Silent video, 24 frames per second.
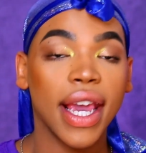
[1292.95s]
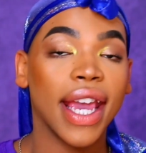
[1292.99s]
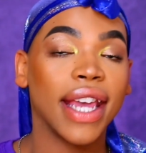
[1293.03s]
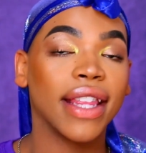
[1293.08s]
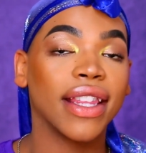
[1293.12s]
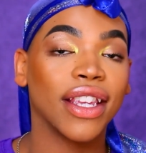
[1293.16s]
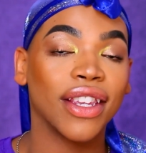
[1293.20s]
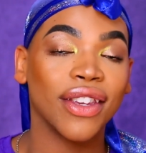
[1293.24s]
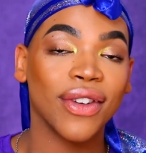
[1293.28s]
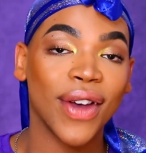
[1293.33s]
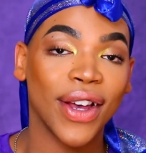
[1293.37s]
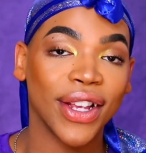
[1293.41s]
And
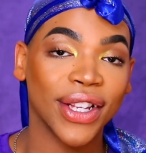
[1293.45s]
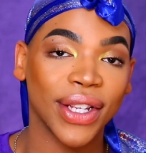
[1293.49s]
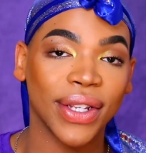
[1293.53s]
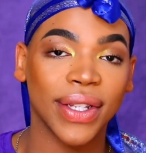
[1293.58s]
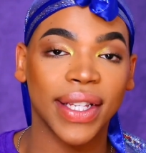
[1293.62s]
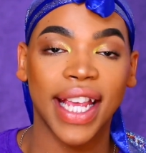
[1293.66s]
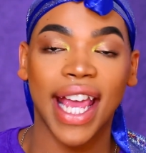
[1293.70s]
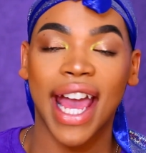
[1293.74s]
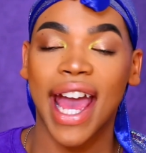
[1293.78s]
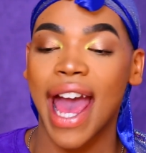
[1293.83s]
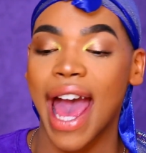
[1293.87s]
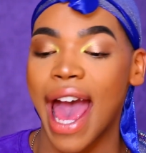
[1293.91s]
then you also
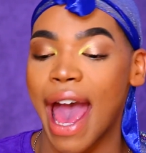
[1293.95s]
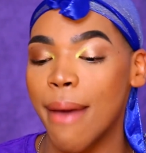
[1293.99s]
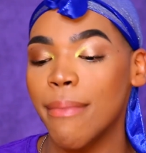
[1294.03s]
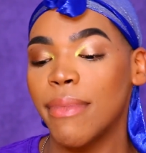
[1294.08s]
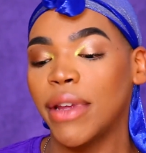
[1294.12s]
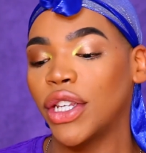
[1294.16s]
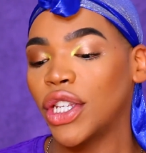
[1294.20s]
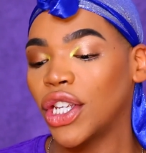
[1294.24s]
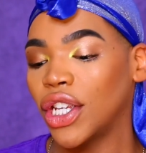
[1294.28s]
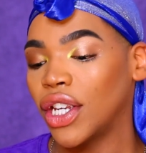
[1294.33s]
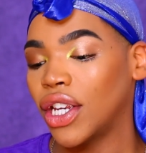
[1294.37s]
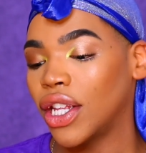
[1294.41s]
said, I
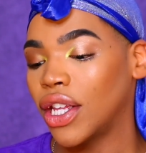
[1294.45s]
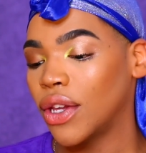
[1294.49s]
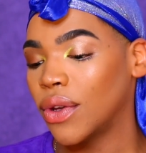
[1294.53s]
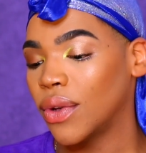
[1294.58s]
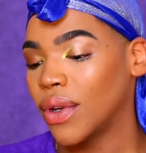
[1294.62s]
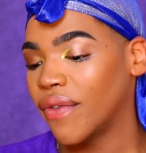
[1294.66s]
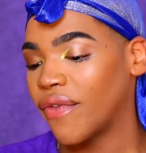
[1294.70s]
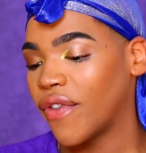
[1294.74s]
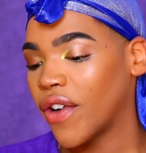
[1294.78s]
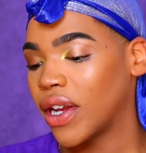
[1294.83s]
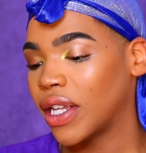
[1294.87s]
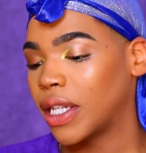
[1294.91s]
mentioned the
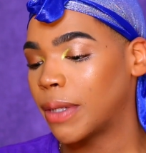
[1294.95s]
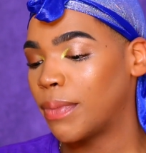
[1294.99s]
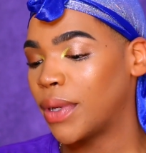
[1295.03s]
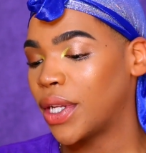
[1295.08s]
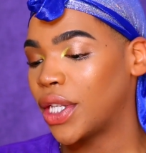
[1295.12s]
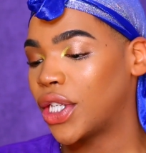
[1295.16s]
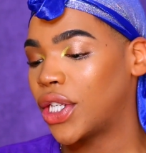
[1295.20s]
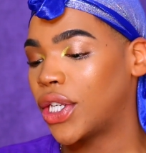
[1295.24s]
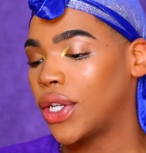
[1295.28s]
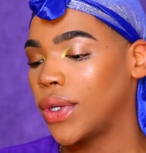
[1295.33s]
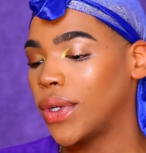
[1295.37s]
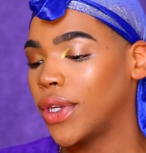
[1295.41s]
universe,
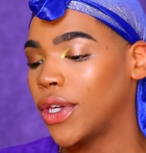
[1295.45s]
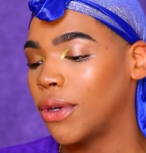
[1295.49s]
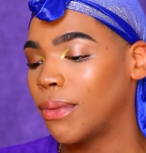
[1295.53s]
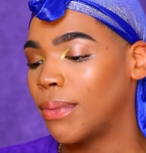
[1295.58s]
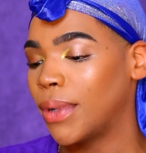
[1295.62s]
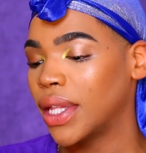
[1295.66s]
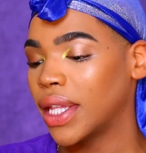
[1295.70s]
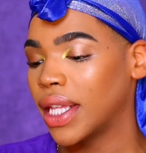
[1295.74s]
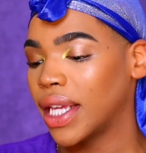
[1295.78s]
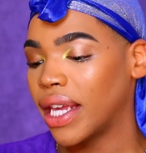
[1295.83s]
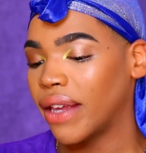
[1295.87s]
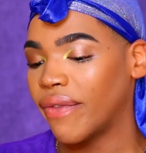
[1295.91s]
but do you
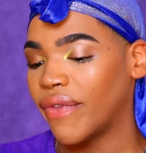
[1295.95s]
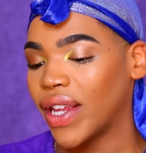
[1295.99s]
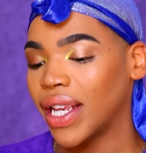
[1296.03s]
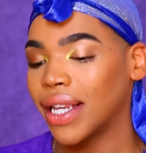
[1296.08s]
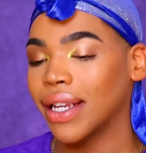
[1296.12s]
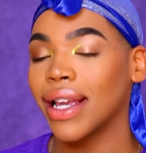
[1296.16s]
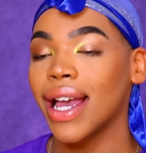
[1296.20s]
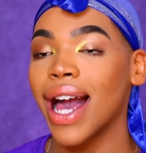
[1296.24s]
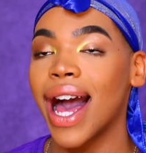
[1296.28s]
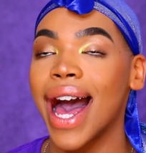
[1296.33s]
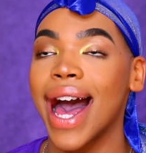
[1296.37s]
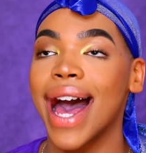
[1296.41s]
believe
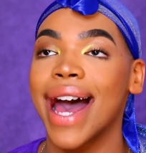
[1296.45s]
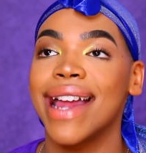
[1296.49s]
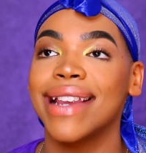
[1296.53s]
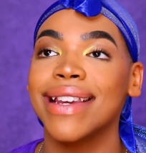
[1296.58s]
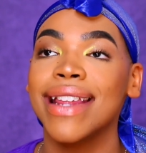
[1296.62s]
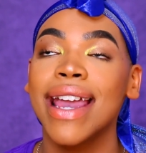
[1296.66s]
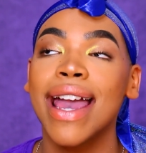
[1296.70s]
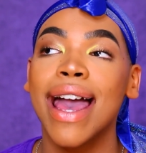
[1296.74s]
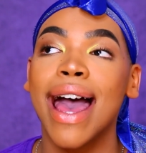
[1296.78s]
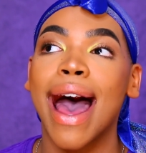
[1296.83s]
in God?